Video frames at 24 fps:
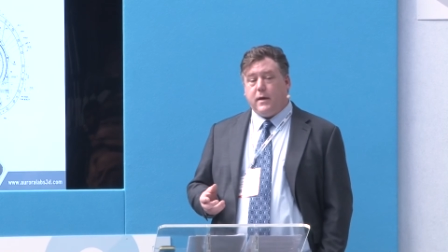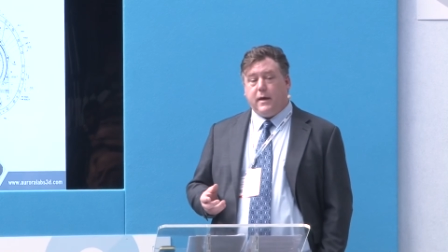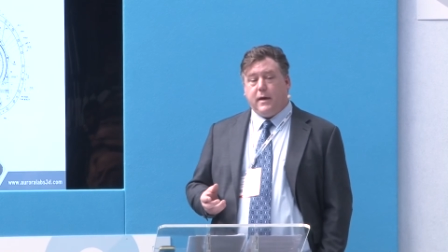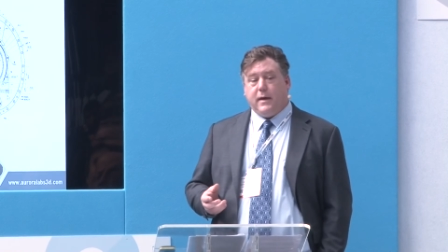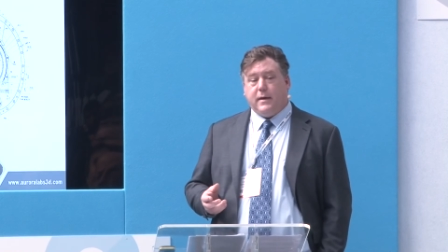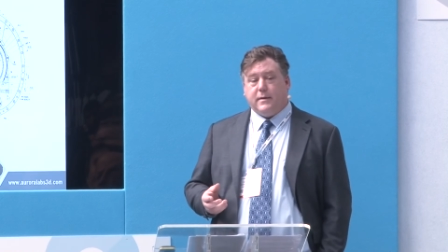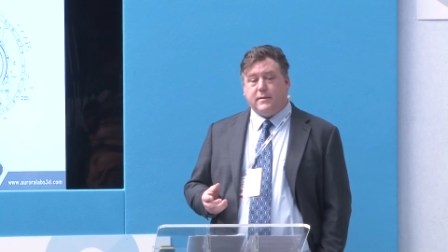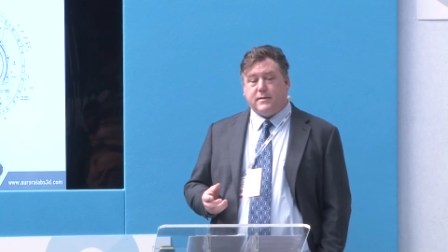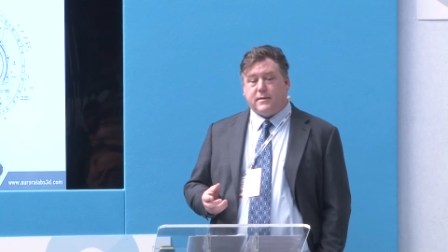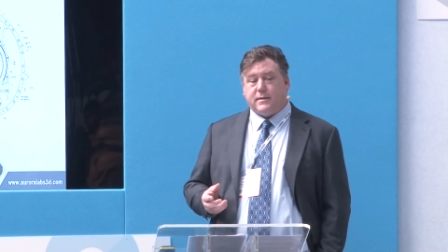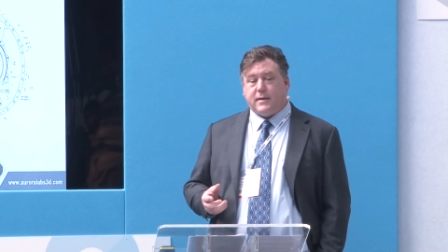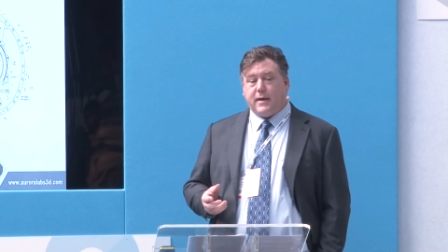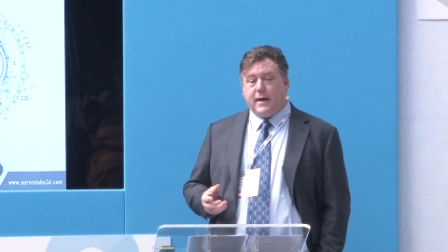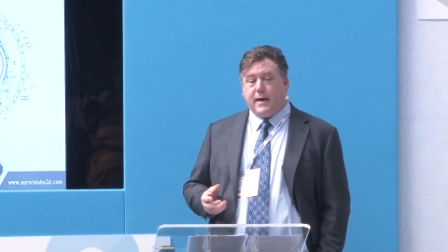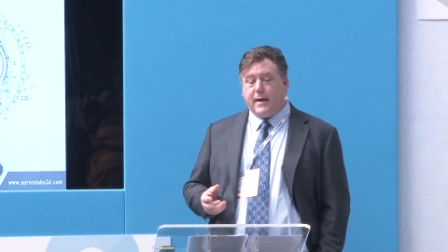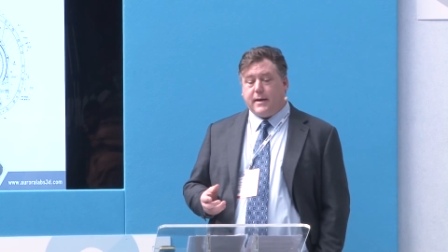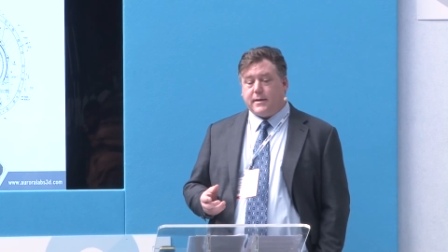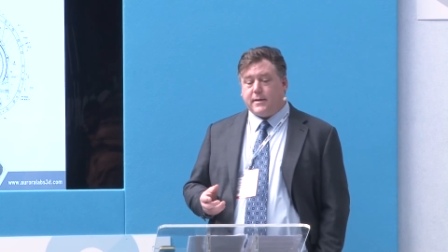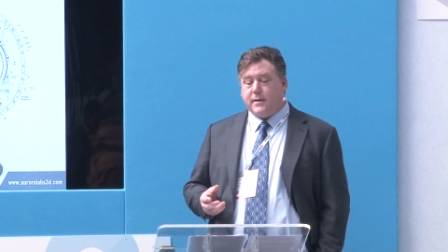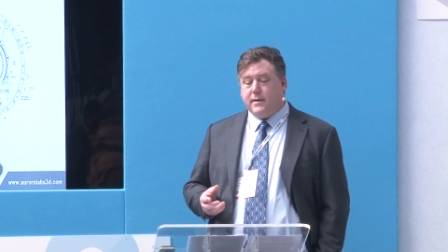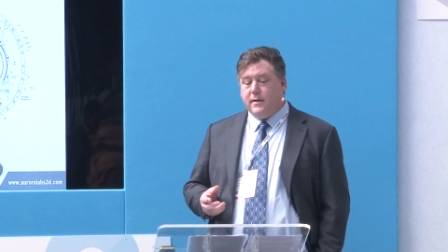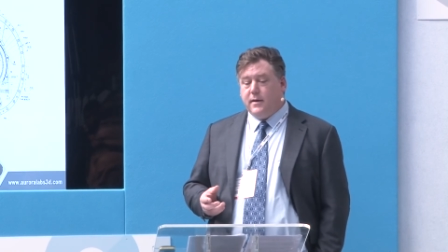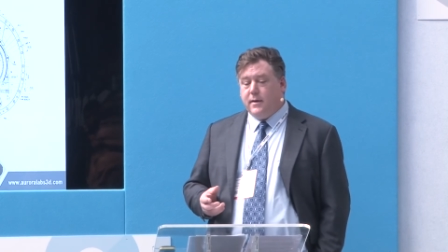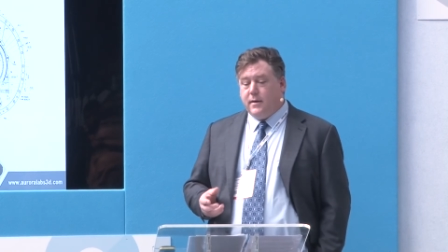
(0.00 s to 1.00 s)
is that
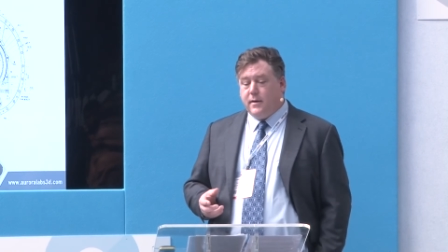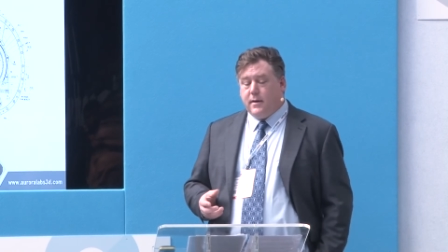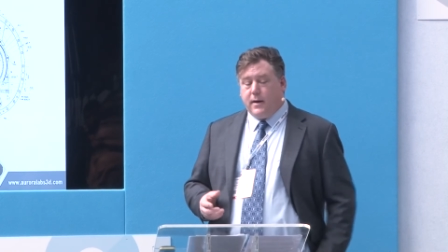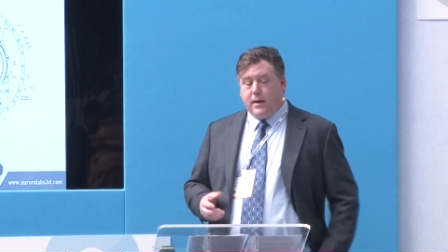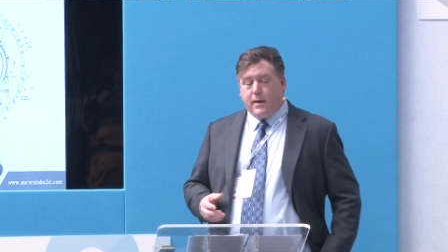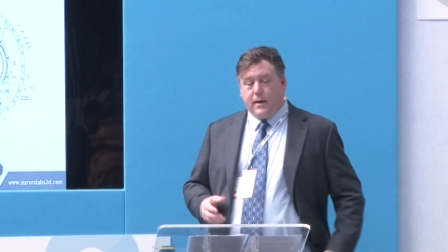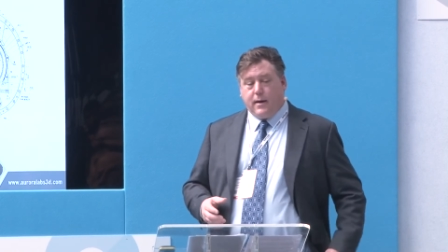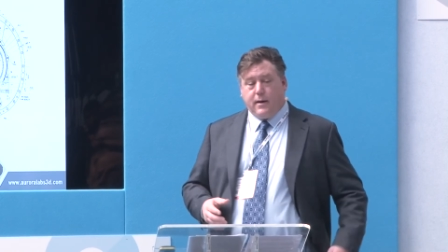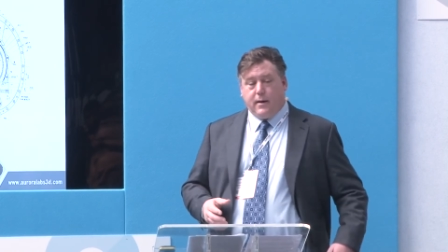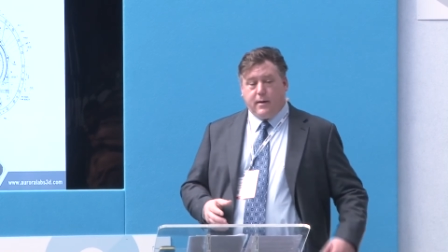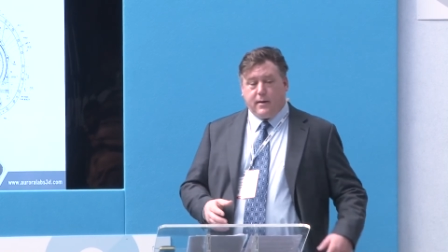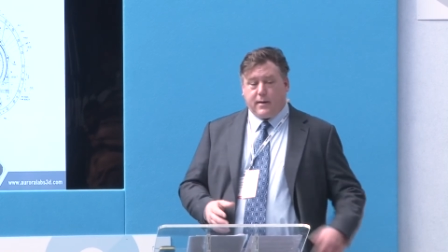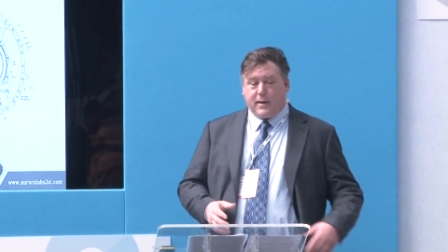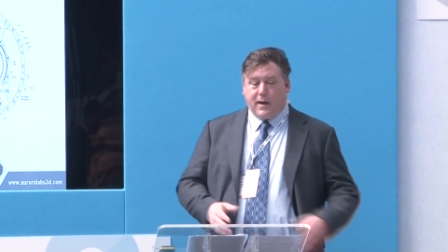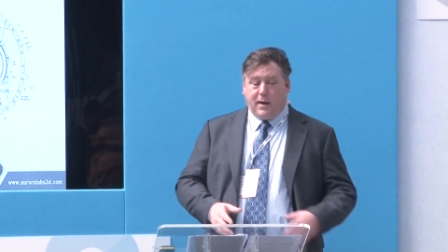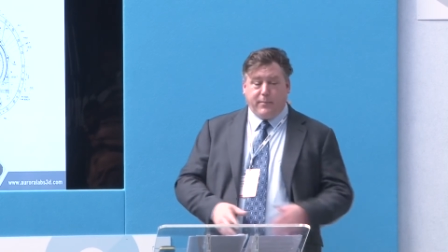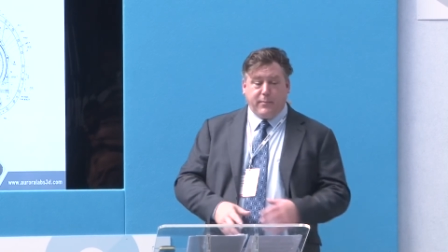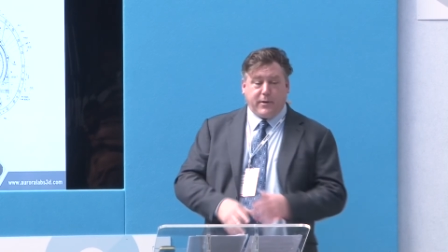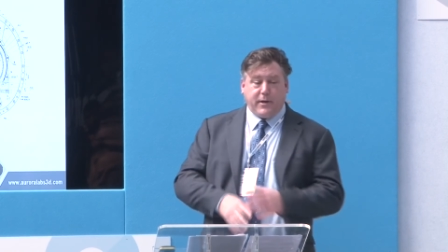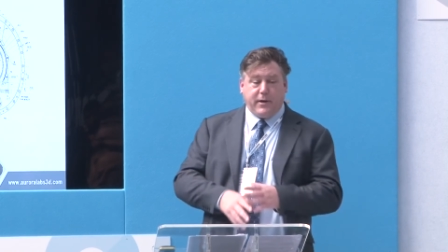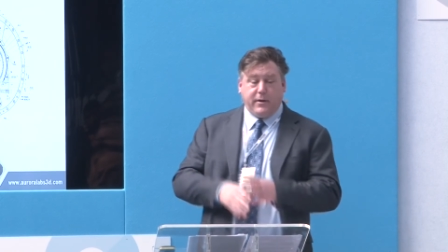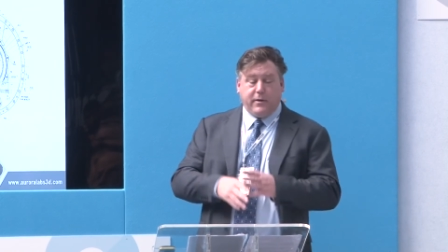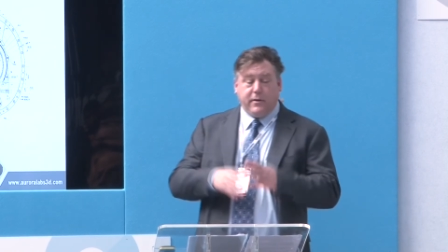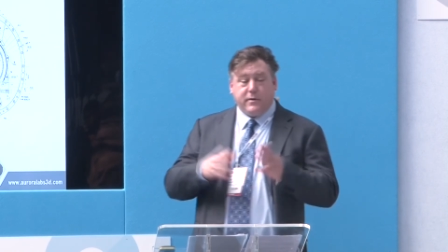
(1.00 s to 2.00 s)
a
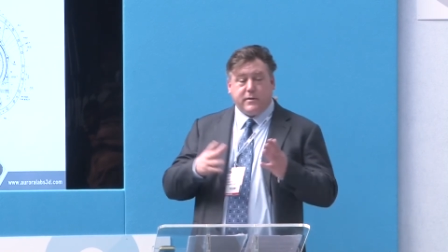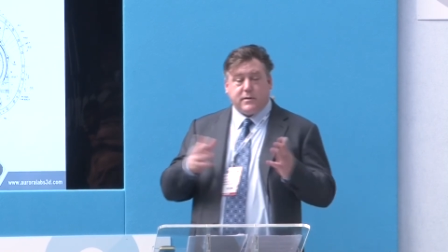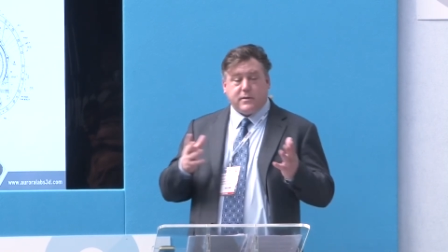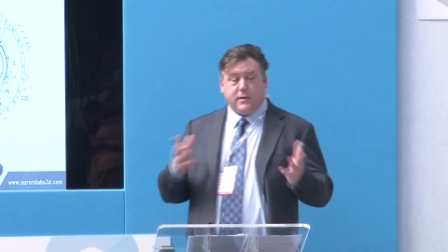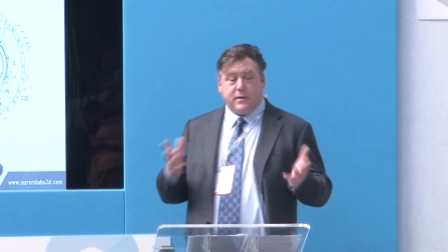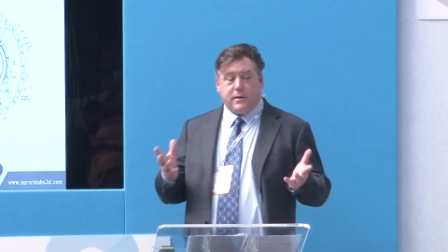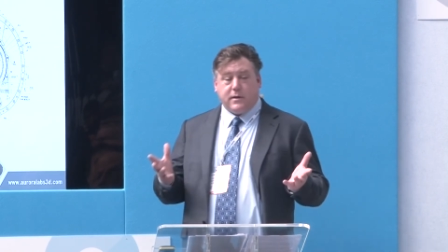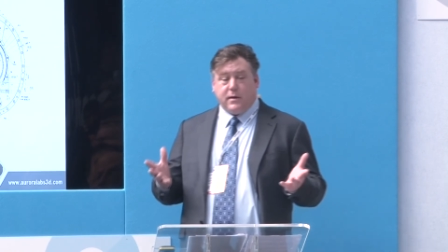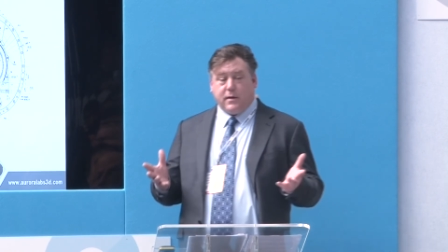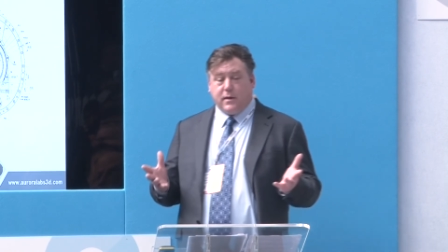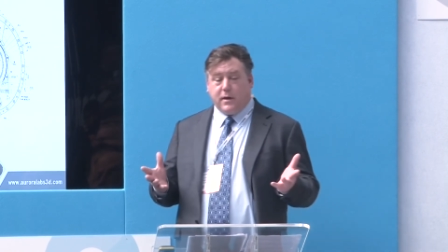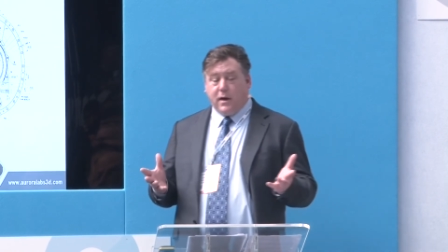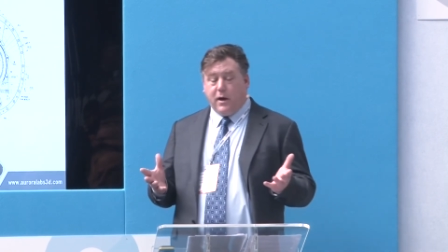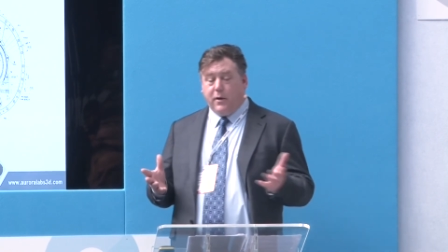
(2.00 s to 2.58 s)
company who's an